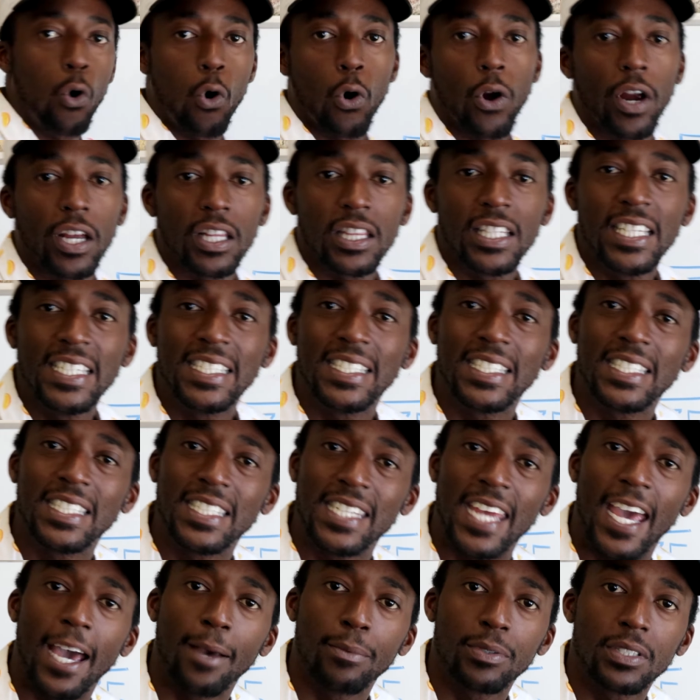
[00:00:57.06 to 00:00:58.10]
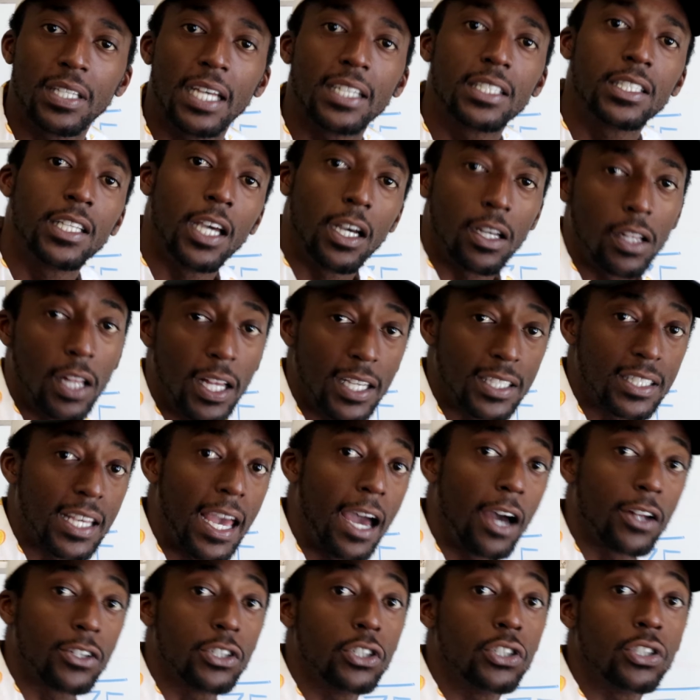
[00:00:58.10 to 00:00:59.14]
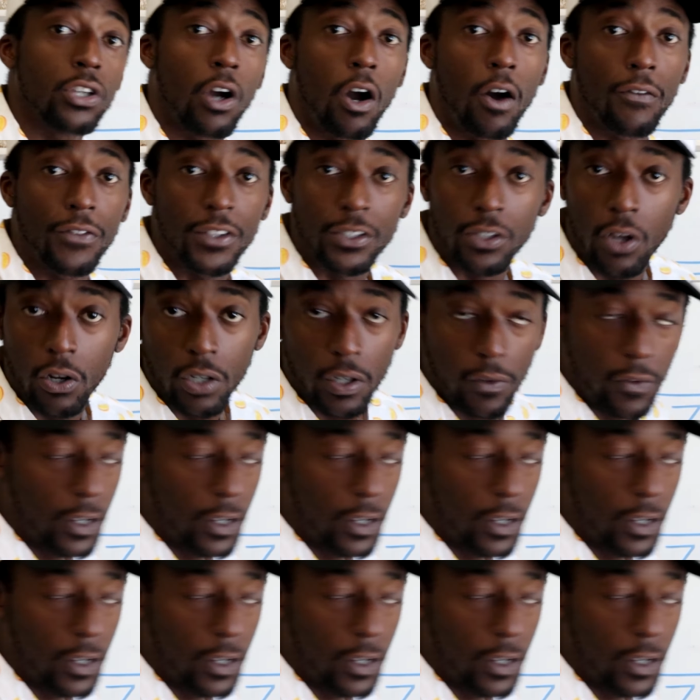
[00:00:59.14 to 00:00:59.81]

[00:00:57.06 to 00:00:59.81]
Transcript: or at least steps that tell us how to solve this long